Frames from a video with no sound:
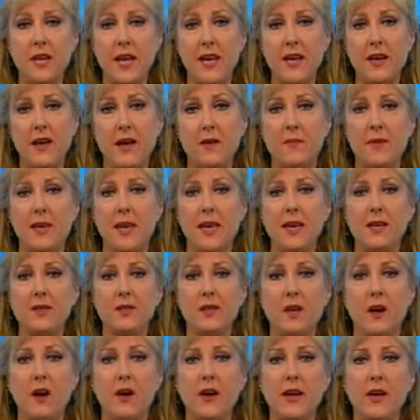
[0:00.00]
IBA's
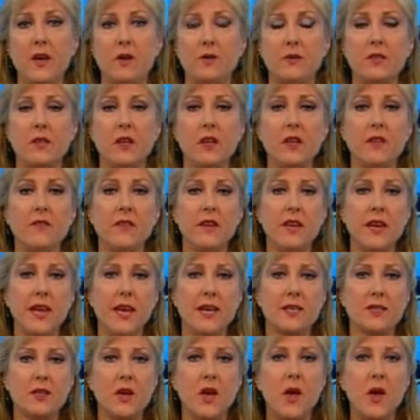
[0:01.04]
Arieh O'Sullivan asked